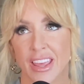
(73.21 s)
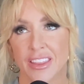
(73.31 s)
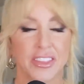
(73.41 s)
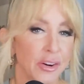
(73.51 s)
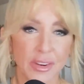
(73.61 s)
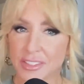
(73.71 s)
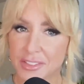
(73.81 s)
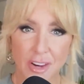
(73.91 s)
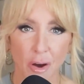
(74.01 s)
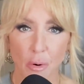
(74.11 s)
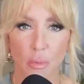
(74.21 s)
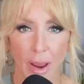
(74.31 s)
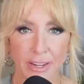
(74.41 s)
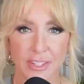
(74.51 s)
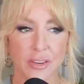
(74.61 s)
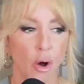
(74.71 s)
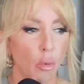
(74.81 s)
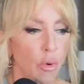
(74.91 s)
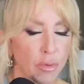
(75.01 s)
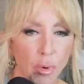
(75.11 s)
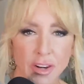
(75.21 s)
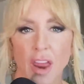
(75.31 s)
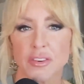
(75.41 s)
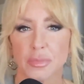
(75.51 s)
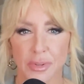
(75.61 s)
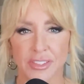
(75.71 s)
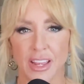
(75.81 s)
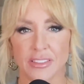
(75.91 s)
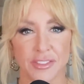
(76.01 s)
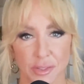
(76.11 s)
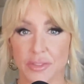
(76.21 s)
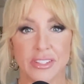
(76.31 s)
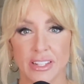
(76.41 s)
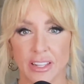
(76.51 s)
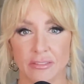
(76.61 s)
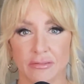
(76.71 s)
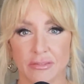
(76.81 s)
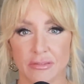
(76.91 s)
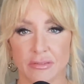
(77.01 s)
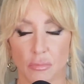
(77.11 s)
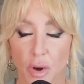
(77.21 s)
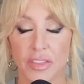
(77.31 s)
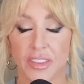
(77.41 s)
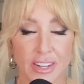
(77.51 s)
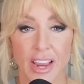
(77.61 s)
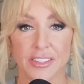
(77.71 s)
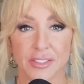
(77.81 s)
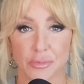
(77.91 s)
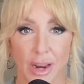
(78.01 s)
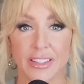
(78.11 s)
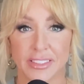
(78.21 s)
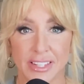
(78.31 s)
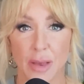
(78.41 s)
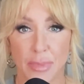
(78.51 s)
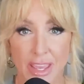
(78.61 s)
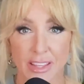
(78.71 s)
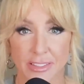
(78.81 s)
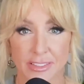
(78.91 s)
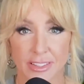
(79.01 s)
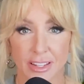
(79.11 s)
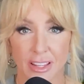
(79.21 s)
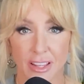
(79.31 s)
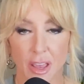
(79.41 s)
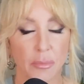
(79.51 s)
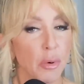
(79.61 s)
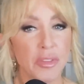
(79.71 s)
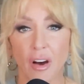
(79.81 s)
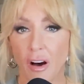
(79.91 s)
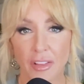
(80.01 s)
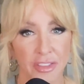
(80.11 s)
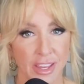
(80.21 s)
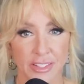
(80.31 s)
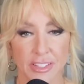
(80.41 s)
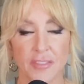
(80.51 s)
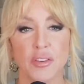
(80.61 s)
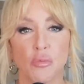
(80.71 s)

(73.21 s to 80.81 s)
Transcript: there is no way to know with 100% certainty what the next right step is. But with all things, if